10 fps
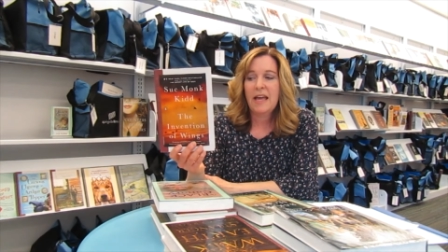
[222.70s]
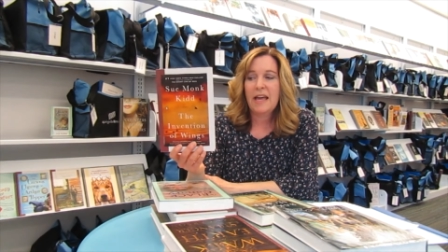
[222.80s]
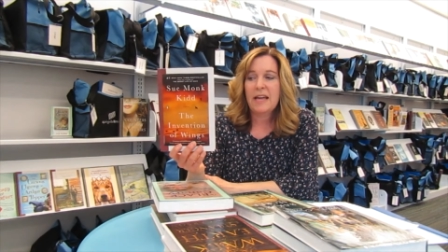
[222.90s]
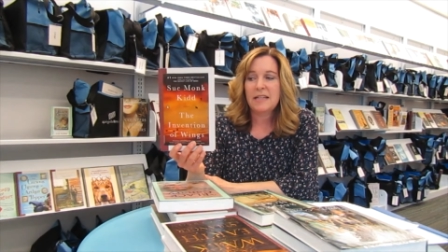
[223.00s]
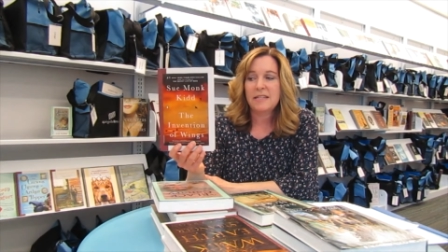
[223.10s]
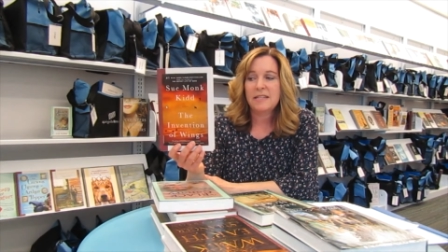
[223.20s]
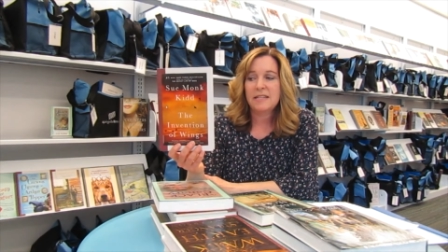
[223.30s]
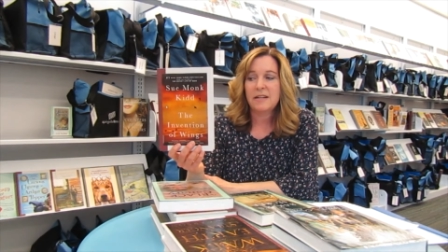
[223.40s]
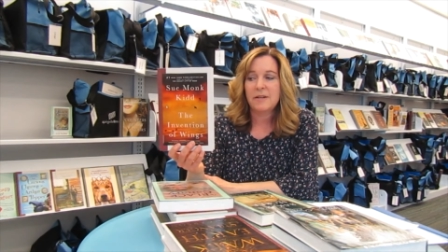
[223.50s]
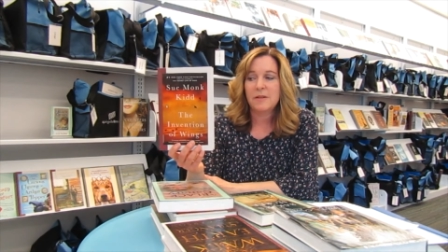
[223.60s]
and
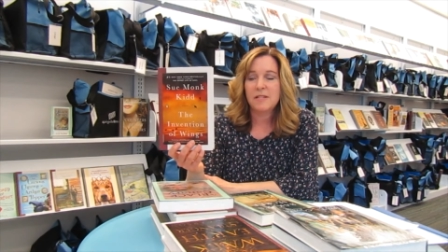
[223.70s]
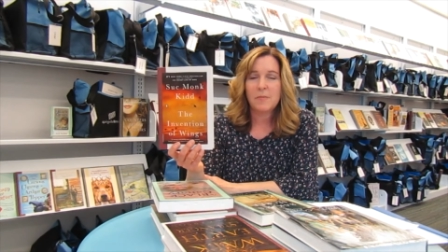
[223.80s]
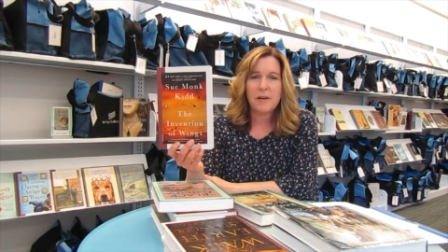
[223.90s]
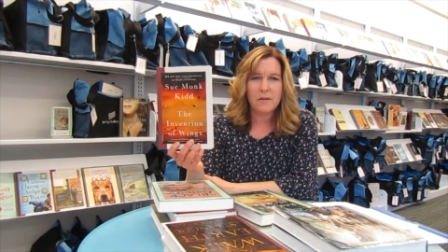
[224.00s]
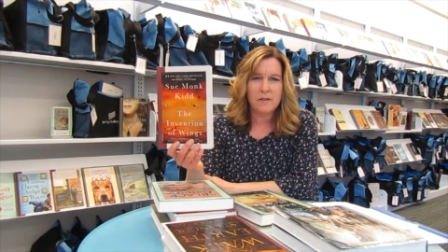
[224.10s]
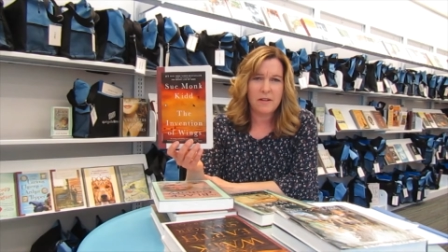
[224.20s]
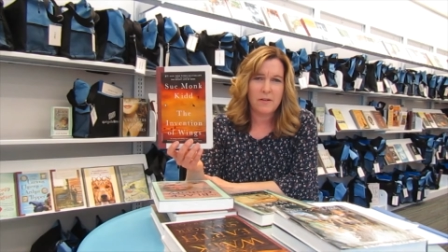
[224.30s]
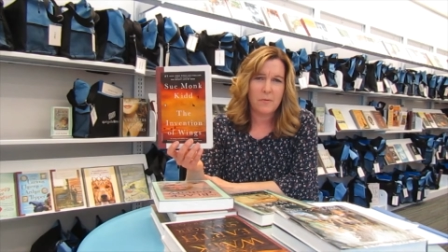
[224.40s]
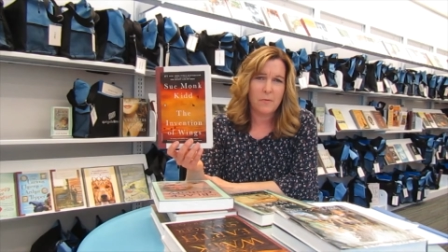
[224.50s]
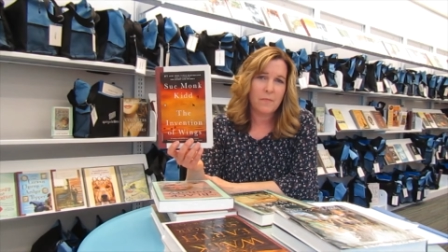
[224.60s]
uh, it's about
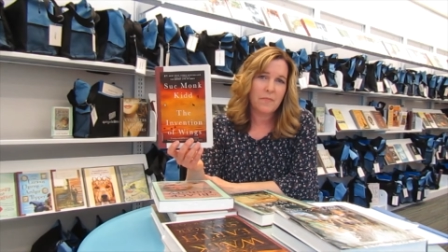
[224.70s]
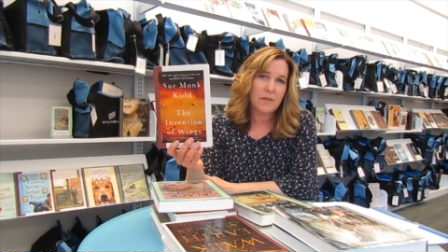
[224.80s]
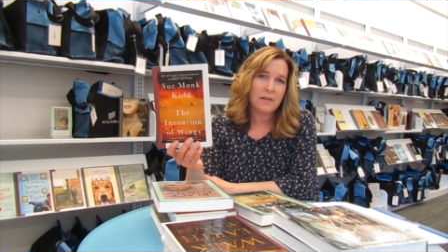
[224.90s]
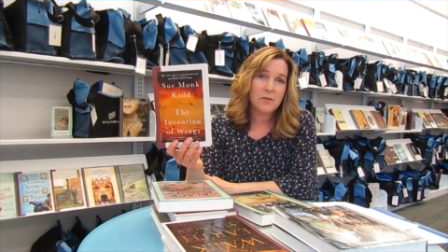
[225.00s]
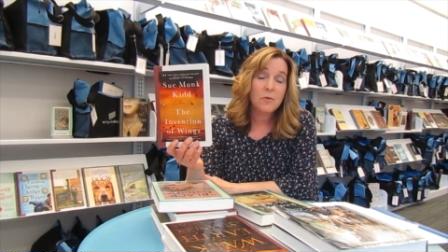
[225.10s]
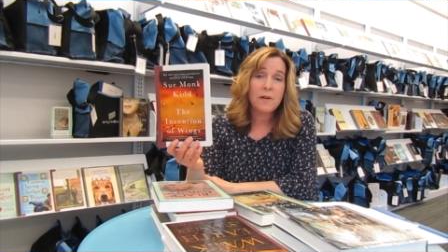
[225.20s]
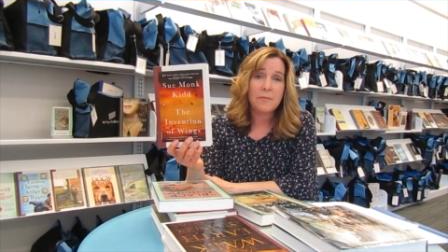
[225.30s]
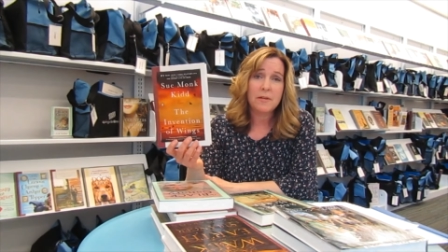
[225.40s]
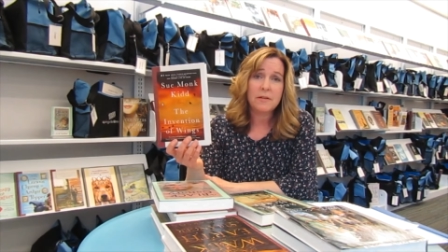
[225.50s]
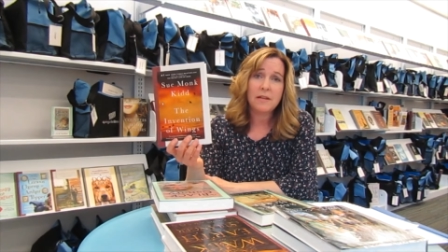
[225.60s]
uh, two
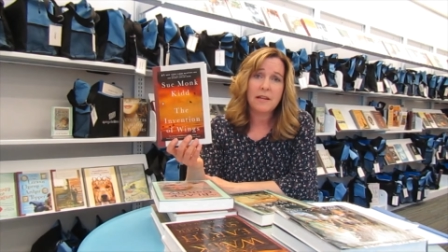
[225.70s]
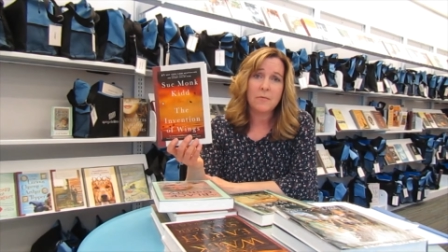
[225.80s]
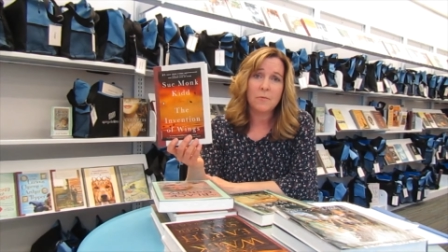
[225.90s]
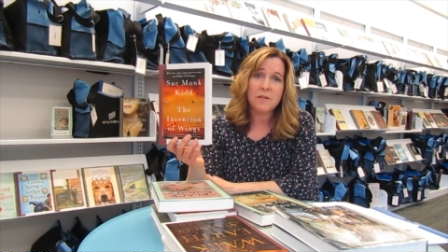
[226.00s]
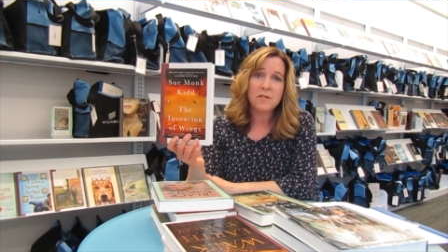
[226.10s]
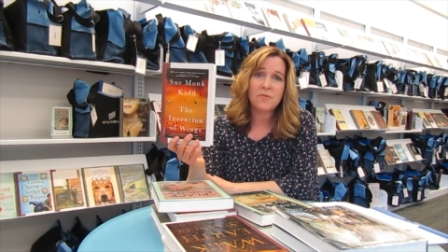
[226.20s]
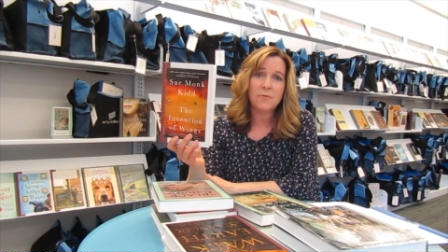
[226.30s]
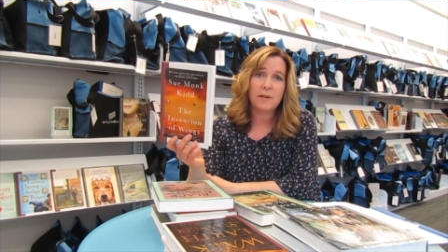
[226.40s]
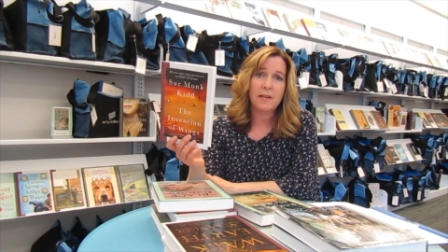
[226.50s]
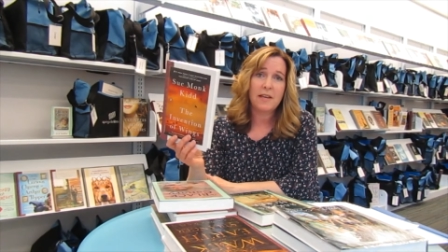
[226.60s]
women, and one's
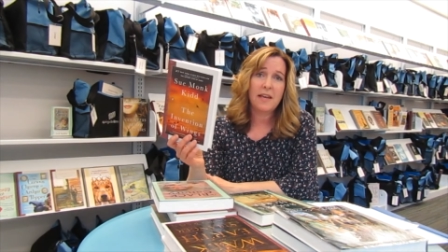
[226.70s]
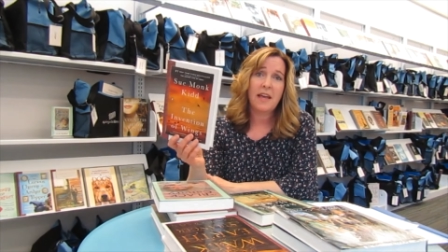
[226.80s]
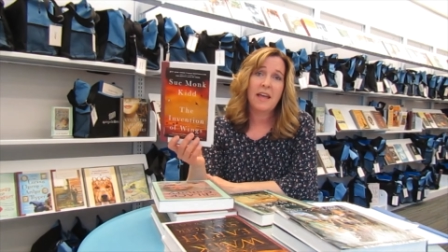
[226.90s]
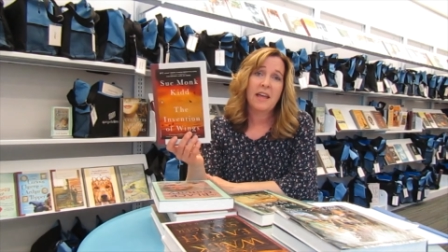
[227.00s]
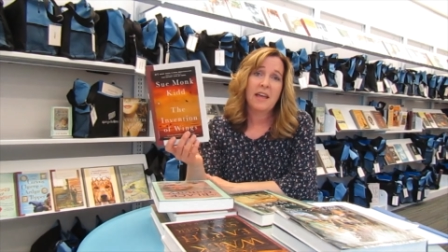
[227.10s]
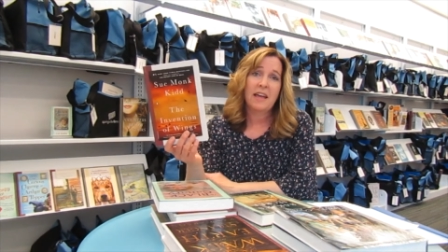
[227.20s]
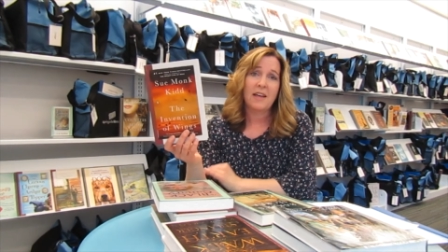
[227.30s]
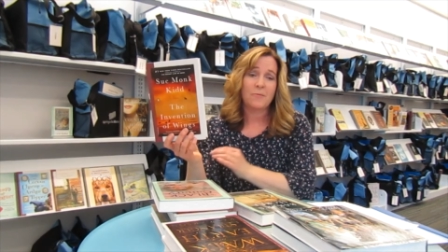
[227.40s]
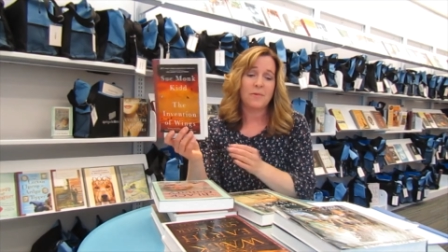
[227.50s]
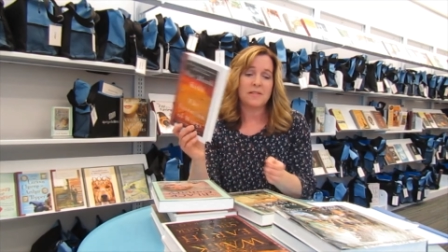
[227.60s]
free
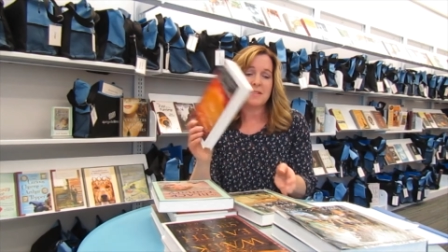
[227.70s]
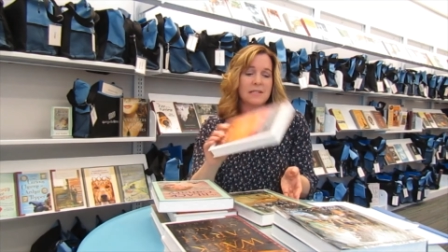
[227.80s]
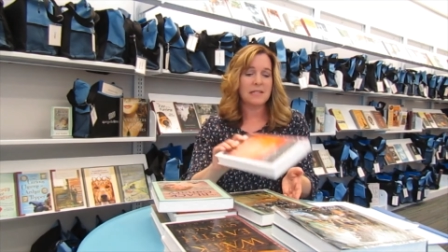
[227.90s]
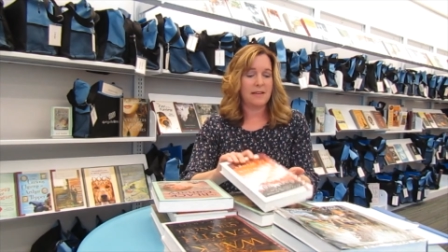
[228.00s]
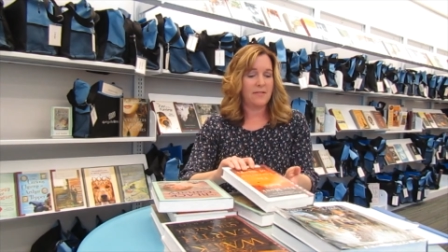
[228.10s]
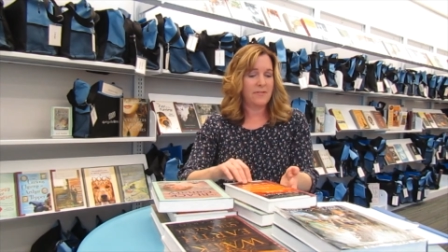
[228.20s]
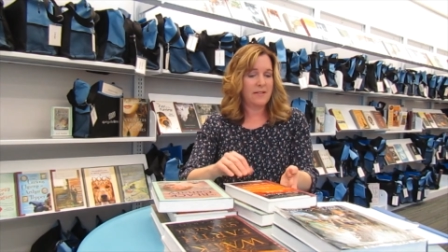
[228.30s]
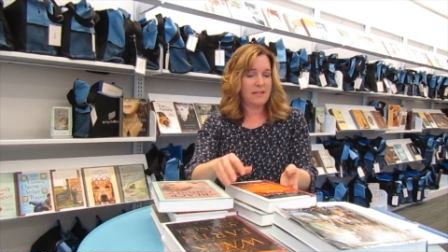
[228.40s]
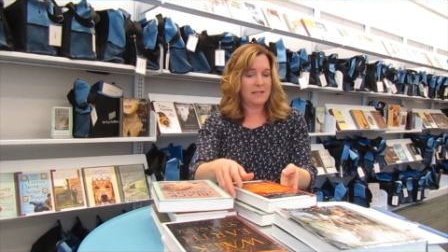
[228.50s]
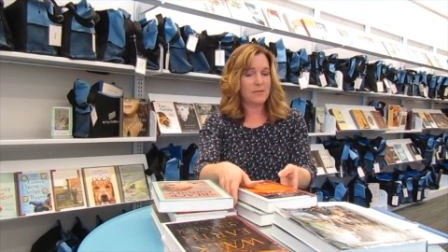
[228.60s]
and one's a slave.
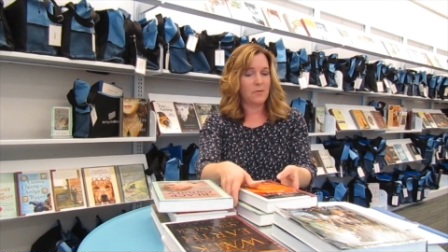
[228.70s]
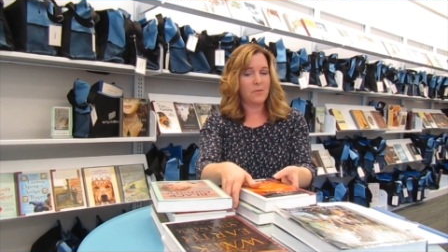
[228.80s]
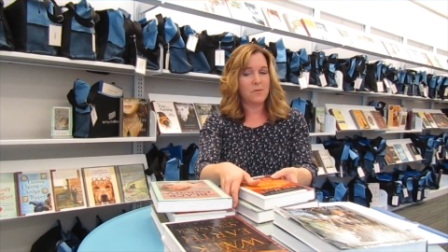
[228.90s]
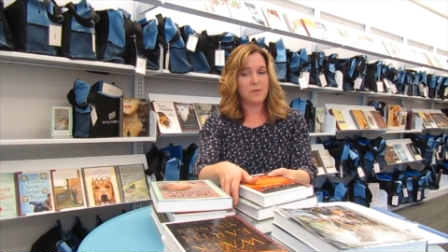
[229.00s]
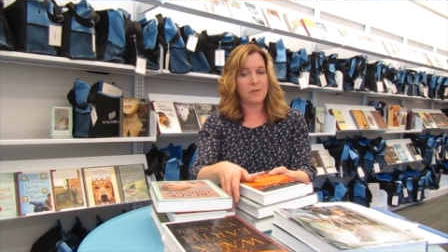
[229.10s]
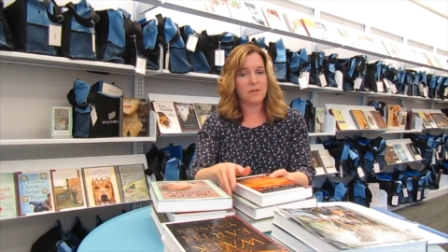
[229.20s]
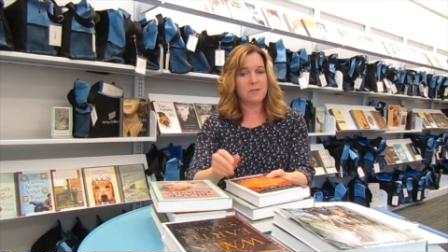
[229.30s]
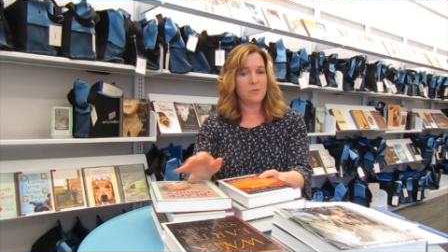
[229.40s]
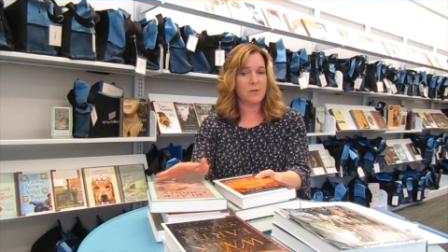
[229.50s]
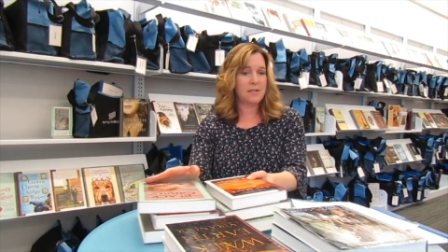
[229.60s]
And so those are
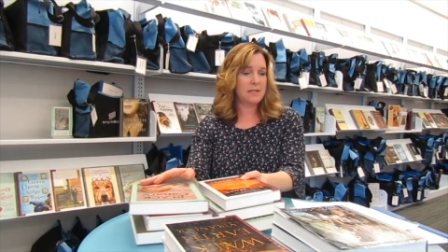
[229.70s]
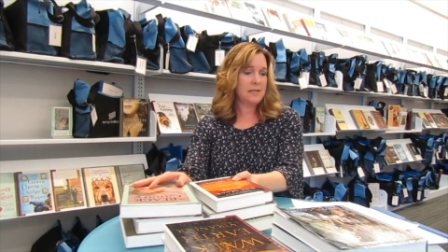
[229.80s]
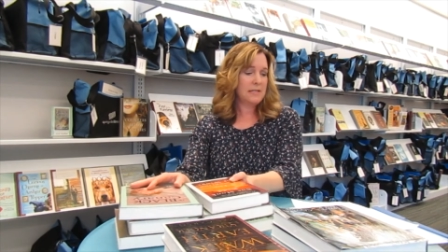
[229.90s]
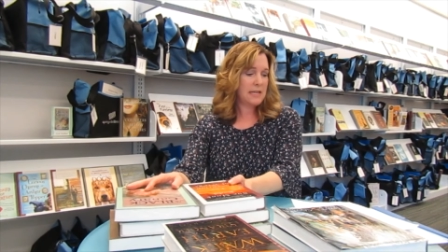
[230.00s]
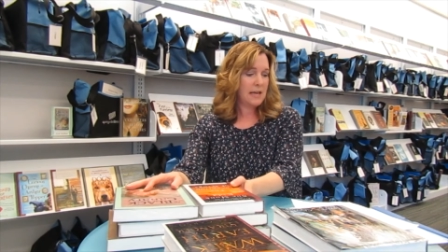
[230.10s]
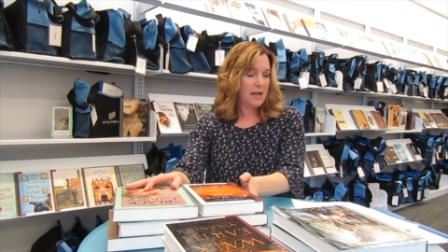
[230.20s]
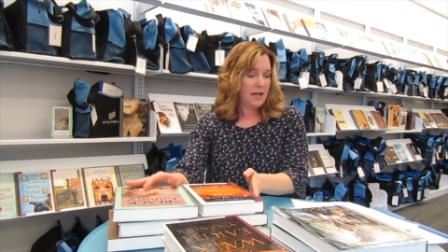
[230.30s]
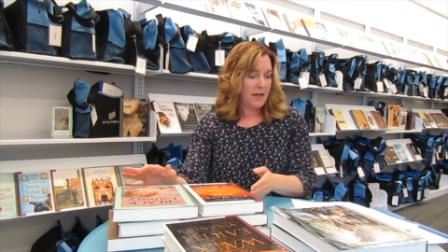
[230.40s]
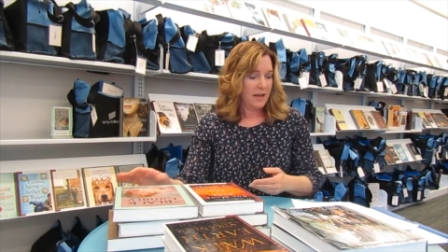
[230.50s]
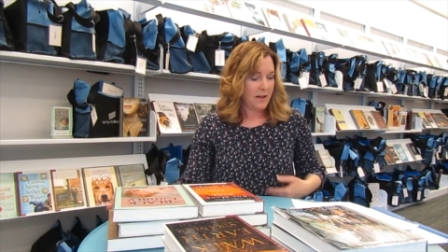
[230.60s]
good choices.
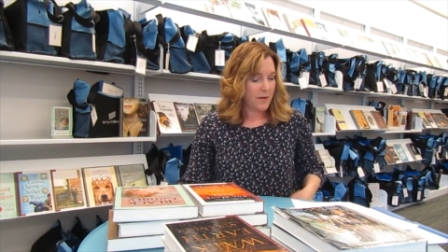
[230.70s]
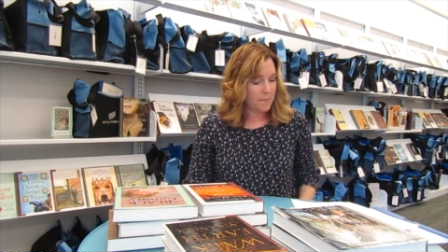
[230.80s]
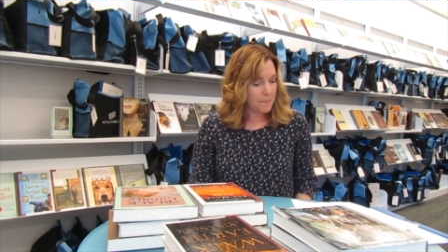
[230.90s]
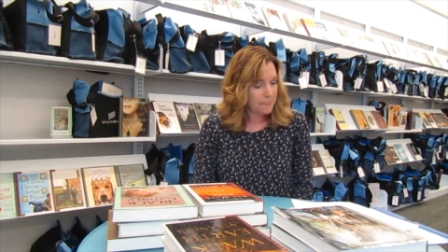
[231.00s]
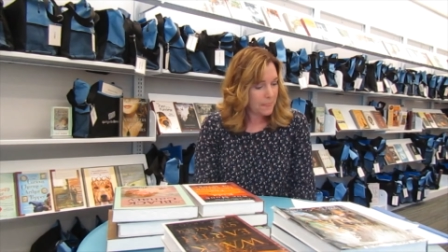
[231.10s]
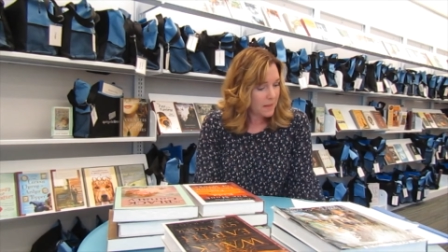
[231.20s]
Um,